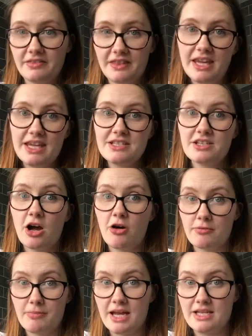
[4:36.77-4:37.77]
these
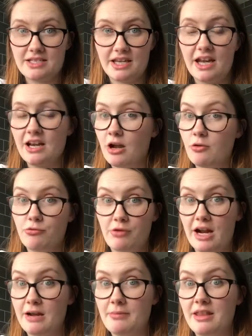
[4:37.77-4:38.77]
are amazing and I will
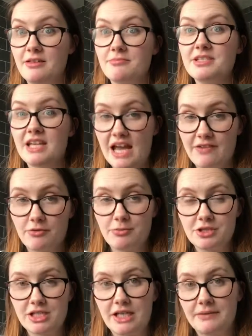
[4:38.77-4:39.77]
recommend them to
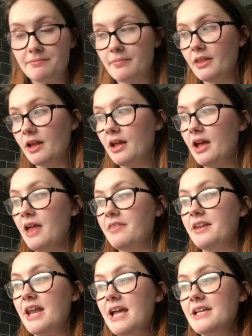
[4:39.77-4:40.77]
everybody.
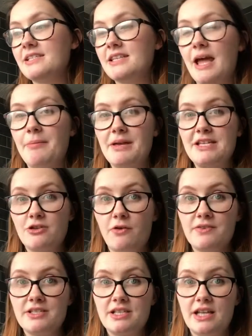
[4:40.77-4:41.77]
The next step is
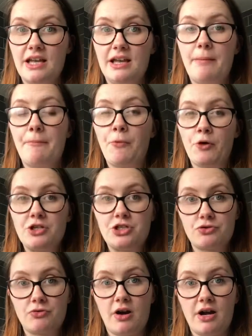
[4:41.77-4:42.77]
obviously
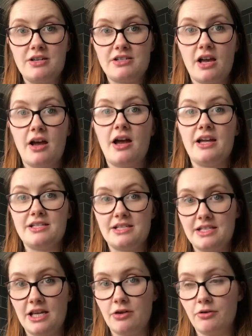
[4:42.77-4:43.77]
moisturiser and
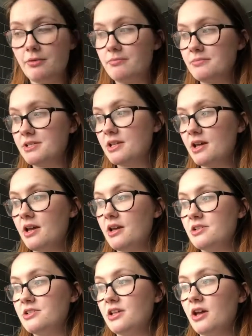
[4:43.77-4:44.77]
serums.
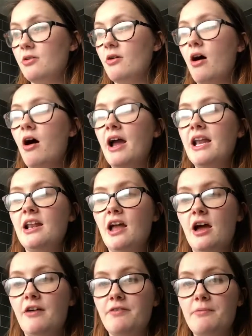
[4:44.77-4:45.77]
So I
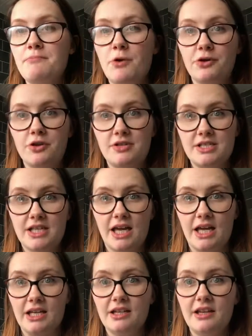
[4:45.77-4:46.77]
love Monu
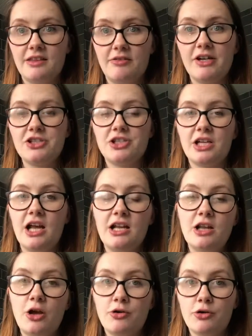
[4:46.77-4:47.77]
Skin. They're actually a
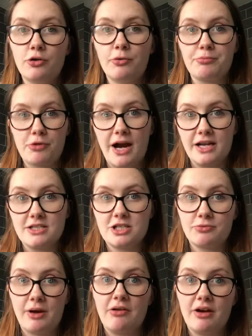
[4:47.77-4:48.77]
local brand
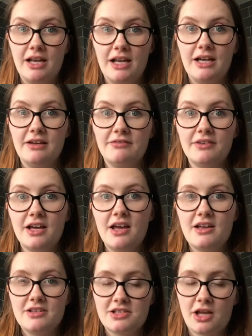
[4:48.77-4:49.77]
to where I live.
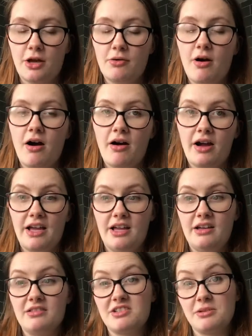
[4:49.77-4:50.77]
So
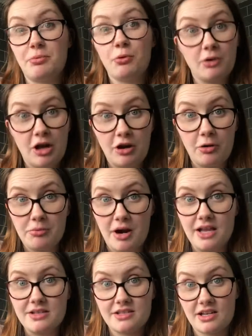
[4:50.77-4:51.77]
I support local
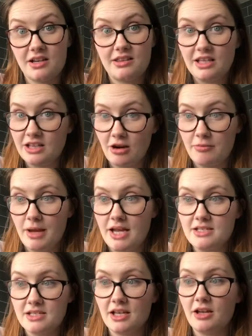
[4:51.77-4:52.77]
brands and I think they're
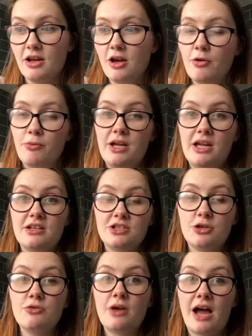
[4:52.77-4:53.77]
amazing. We
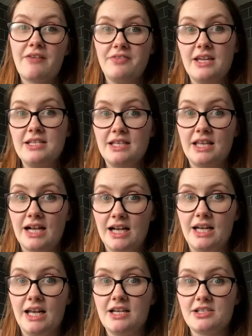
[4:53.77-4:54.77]
do have these in the
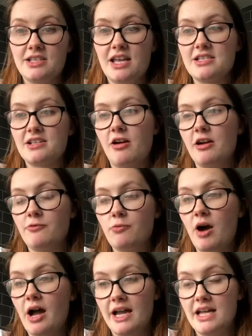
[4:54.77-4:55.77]
clinic, so that's kind of
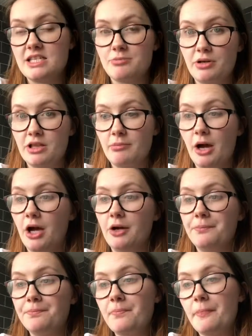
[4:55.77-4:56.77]
why I get to bring them
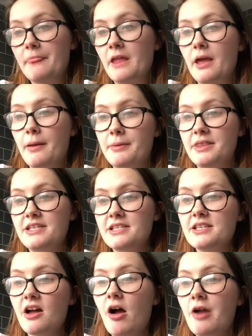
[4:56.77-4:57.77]
home. but this
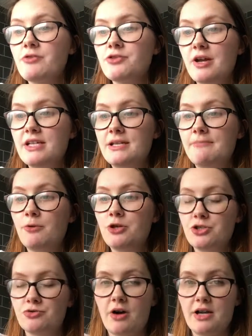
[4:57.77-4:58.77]
is the hydrating
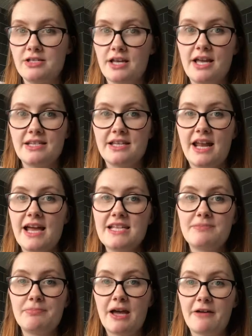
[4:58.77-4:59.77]
moisturiser. It's an
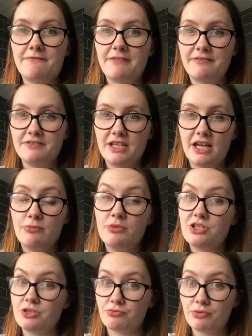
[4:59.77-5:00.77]
SPF 15,
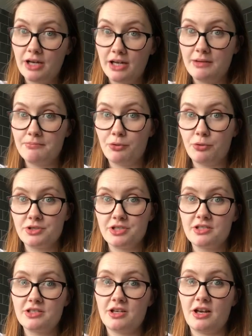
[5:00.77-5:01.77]
which is really
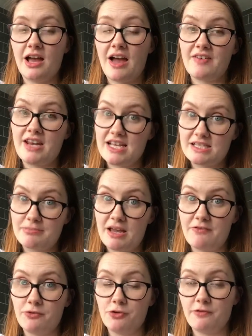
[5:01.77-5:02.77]
important to have an
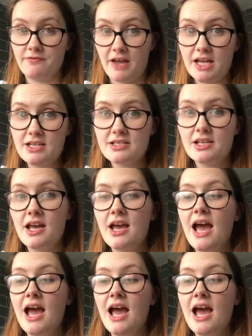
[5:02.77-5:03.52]
SPF on your face.